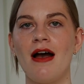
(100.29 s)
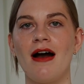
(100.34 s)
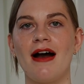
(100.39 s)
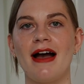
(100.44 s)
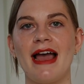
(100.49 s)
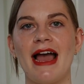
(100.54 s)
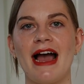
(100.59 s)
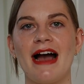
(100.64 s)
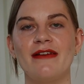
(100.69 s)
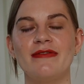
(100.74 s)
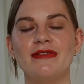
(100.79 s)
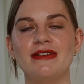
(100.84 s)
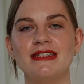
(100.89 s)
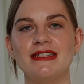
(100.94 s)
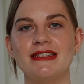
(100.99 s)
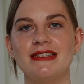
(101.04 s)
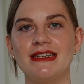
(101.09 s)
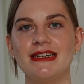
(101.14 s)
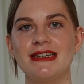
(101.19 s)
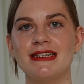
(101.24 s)
I have
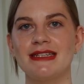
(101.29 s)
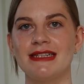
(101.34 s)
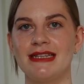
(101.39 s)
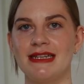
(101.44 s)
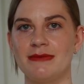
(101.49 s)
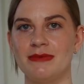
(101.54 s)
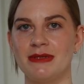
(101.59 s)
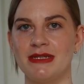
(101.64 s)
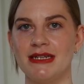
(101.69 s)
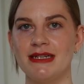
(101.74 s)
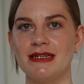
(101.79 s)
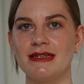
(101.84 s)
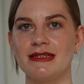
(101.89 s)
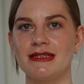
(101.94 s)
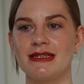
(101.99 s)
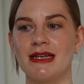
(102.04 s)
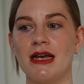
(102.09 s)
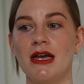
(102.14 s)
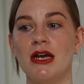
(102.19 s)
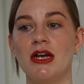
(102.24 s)
six
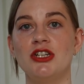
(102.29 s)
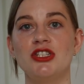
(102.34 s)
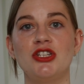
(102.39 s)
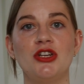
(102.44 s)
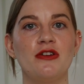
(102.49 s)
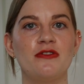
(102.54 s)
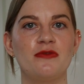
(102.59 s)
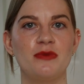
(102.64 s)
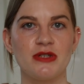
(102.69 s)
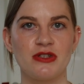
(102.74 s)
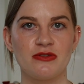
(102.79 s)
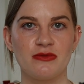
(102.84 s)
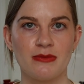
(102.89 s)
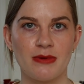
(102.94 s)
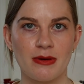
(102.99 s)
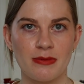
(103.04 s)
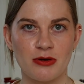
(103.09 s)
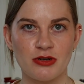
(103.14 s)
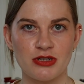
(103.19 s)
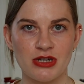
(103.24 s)
lipsticks, two of which are in
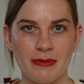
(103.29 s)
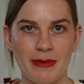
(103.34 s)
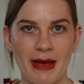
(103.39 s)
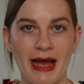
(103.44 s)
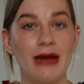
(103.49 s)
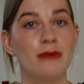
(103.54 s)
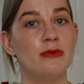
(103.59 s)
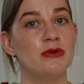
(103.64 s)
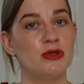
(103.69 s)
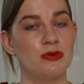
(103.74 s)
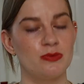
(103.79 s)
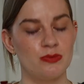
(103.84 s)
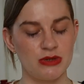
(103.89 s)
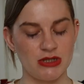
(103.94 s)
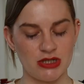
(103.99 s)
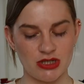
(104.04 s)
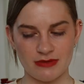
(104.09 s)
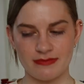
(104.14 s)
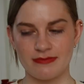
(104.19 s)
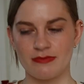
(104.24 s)
my Project Pan, which,
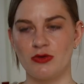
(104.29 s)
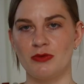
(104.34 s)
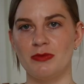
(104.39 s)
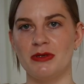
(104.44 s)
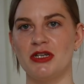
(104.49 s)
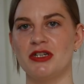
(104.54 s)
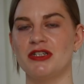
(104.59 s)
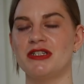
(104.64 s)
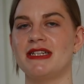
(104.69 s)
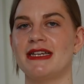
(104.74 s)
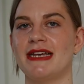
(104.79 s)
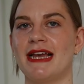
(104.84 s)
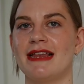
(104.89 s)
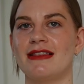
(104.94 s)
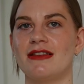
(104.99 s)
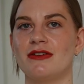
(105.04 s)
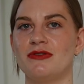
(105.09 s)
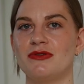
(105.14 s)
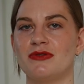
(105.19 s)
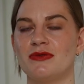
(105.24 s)
which will be good to
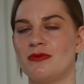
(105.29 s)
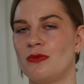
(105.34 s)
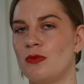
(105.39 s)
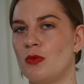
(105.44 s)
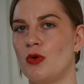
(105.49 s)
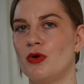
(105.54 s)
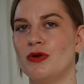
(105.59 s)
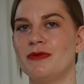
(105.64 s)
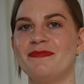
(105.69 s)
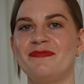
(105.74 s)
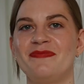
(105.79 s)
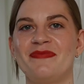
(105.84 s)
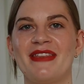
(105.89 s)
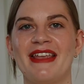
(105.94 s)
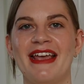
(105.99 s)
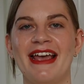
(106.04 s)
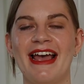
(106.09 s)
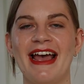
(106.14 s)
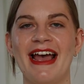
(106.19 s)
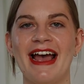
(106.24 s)
get those worn,
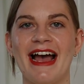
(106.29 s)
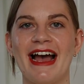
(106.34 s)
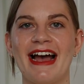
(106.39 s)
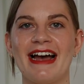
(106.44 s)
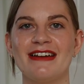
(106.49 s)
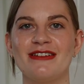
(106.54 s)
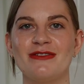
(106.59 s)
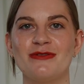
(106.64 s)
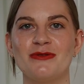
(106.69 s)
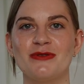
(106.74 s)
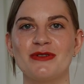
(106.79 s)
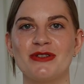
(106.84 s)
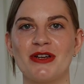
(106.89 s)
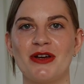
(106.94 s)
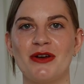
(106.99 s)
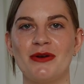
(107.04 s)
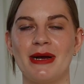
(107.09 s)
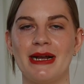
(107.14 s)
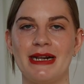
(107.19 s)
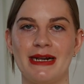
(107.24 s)
and
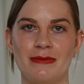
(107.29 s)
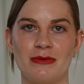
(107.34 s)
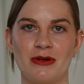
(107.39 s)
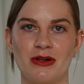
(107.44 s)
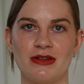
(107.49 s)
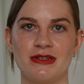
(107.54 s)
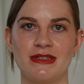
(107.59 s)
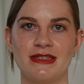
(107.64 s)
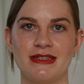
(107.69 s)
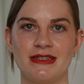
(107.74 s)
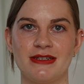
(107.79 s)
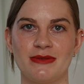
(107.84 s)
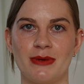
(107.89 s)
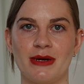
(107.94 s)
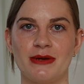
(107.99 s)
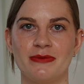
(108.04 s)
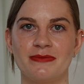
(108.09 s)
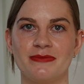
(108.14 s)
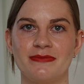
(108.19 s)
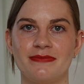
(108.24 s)
also a lip gloss as
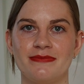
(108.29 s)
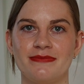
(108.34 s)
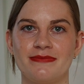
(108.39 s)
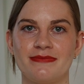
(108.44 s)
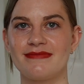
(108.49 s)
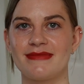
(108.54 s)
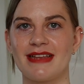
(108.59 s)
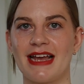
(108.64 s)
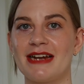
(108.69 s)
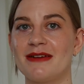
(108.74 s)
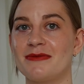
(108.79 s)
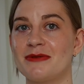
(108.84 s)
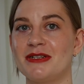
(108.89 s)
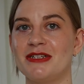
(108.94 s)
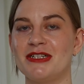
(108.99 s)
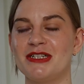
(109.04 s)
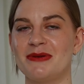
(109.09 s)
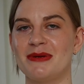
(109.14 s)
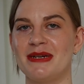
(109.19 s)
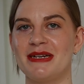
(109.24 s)
well and I'm going
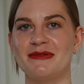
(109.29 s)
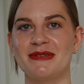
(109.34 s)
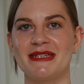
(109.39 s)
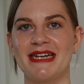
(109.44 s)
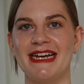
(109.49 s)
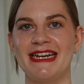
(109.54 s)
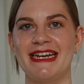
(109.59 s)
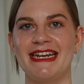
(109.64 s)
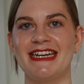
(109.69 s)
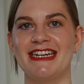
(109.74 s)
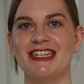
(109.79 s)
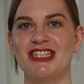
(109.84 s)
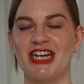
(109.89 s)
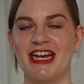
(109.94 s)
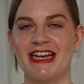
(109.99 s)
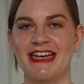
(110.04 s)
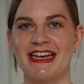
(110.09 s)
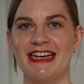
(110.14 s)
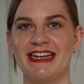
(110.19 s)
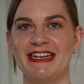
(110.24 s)
to do a little daily
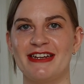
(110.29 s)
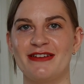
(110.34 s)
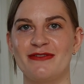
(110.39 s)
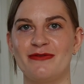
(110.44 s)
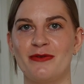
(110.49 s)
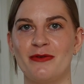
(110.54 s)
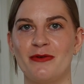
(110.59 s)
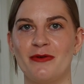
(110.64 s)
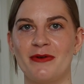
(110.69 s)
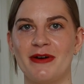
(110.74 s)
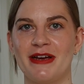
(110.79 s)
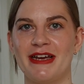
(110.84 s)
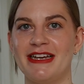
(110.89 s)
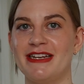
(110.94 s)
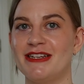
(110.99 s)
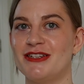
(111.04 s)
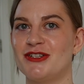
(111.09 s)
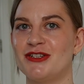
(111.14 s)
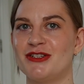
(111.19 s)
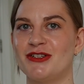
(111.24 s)
check-in for
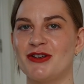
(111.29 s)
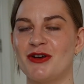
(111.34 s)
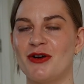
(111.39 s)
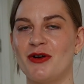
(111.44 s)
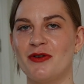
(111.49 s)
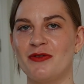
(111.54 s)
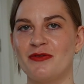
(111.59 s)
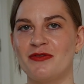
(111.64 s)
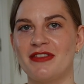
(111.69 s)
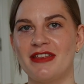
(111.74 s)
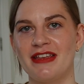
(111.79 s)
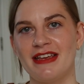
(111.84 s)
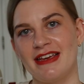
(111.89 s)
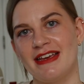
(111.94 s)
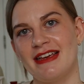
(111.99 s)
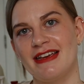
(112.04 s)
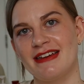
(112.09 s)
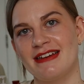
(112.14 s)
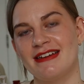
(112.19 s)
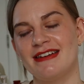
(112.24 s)
each of
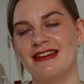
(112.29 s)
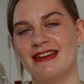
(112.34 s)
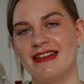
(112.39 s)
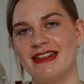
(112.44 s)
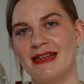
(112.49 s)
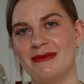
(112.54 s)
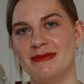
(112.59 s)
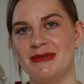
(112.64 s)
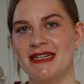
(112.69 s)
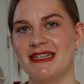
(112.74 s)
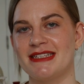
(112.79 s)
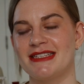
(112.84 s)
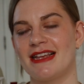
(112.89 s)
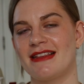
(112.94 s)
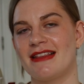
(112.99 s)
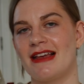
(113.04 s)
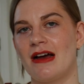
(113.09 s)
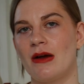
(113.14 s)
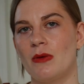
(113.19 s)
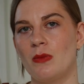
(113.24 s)
the lipsticks
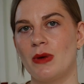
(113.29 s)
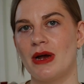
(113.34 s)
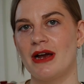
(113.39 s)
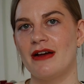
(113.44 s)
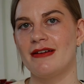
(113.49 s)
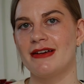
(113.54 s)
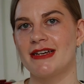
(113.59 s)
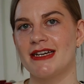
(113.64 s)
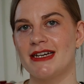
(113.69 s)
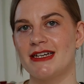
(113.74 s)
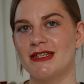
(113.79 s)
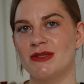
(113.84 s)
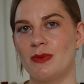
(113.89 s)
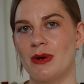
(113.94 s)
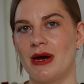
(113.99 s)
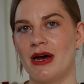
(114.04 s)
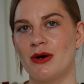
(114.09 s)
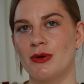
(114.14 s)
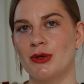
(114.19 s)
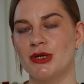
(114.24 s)
that I'm wearing as
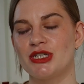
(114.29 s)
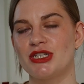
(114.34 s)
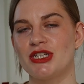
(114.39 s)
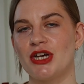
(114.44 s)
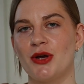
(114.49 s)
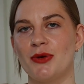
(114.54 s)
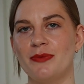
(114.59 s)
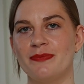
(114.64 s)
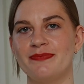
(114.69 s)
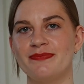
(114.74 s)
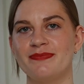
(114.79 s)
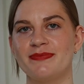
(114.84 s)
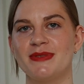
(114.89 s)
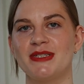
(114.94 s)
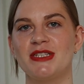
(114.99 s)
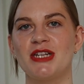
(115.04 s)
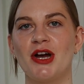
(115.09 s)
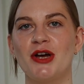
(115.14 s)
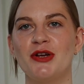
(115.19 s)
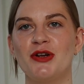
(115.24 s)
well. So
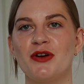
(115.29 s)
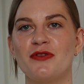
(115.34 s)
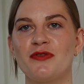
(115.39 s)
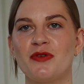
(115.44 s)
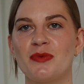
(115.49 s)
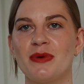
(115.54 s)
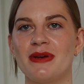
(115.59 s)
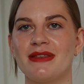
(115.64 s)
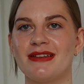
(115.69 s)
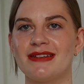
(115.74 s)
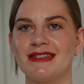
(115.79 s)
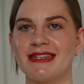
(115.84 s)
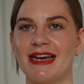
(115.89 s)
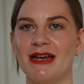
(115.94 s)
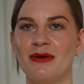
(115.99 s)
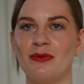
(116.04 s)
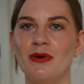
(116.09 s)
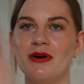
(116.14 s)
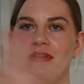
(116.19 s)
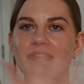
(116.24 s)
starting off with
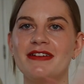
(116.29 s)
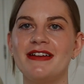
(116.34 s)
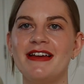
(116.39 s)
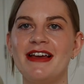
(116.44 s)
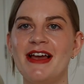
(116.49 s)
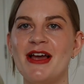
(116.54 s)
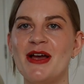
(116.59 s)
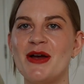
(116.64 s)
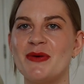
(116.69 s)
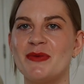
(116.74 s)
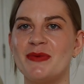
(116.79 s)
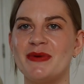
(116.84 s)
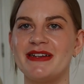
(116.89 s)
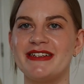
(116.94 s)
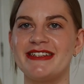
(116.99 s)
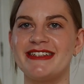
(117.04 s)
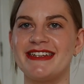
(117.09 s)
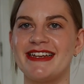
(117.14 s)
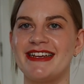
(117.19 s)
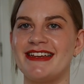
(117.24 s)
day one
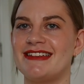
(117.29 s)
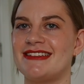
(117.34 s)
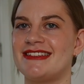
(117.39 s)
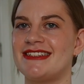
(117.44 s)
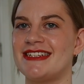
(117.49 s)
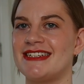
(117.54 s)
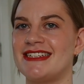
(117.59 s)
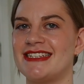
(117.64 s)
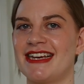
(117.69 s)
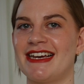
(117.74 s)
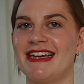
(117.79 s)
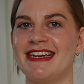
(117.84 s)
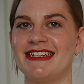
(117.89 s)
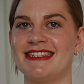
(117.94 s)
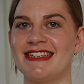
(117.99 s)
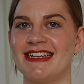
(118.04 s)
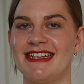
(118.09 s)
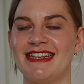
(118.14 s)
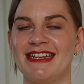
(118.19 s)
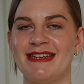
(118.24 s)
which is
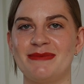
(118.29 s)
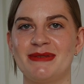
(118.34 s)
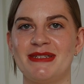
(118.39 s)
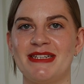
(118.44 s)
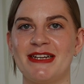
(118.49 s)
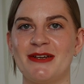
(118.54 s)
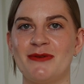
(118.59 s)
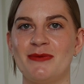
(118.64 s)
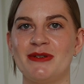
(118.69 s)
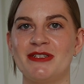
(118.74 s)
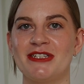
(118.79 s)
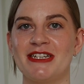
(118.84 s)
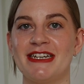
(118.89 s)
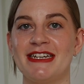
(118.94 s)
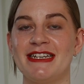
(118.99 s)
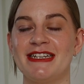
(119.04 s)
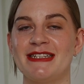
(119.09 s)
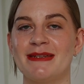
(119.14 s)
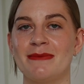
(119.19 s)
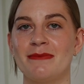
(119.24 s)
today's lipstick which
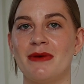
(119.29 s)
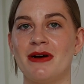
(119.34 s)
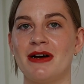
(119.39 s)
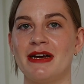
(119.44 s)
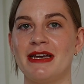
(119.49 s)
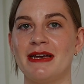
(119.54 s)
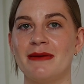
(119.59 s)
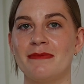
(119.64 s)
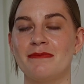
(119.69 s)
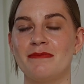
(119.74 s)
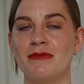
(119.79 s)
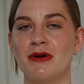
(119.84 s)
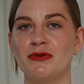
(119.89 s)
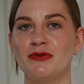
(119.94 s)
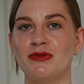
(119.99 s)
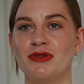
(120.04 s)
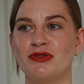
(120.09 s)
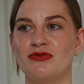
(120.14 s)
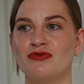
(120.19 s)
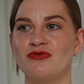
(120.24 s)
is my
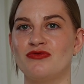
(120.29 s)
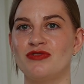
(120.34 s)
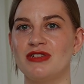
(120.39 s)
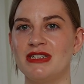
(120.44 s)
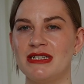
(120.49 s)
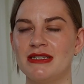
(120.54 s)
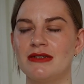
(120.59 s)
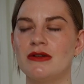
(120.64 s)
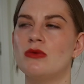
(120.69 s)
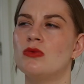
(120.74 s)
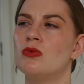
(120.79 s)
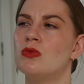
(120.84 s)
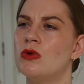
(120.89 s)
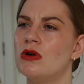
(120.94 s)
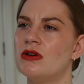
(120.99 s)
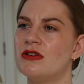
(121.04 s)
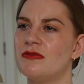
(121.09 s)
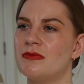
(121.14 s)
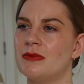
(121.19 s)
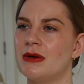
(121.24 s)
most recent or
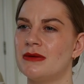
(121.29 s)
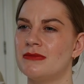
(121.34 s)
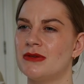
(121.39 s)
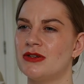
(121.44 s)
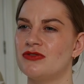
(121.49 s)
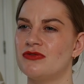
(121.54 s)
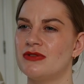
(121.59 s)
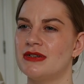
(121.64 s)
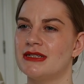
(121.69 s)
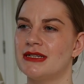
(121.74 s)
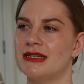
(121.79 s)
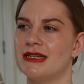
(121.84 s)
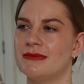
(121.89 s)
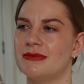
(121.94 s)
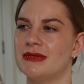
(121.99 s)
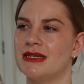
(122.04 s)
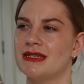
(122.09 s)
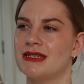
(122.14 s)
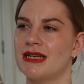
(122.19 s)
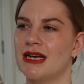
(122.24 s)
one of my most recent
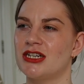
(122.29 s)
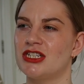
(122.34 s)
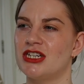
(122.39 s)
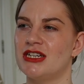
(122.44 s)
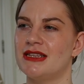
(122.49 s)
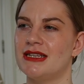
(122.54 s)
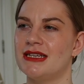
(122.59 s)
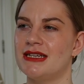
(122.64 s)
lipsticks actually